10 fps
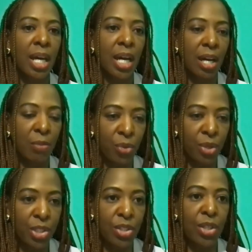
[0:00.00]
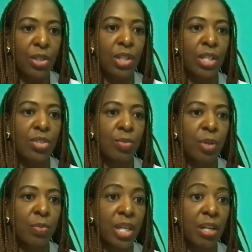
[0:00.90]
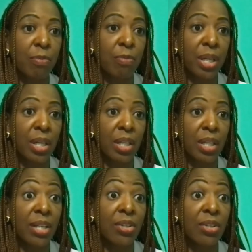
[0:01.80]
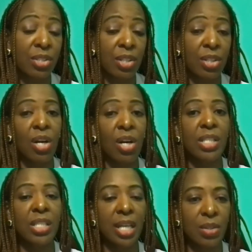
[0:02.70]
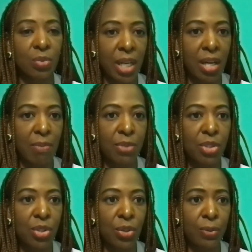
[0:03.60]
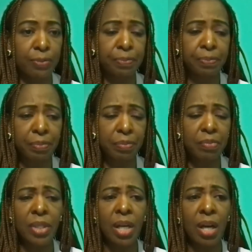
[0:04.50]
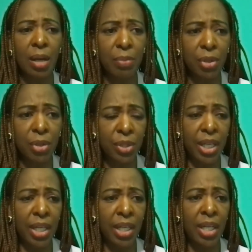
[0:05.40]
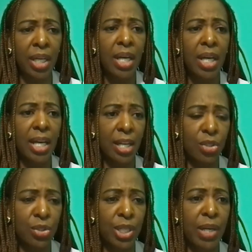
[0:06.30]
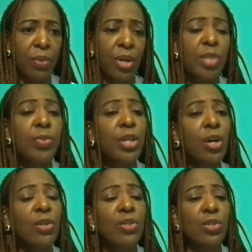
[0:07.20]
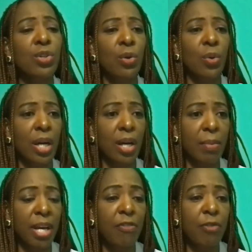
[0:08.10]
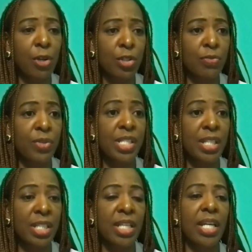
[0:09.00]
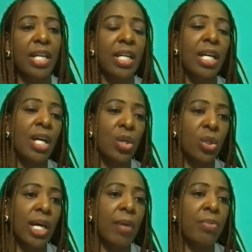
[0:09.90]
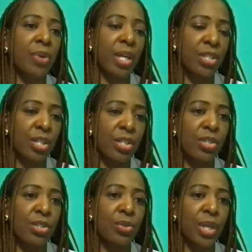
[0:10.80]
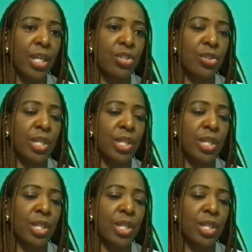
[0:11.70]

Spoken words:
Richard. These are people that have been leaders on the continent when it comes to creating angel networks, but also have also facilitated collaborations through angel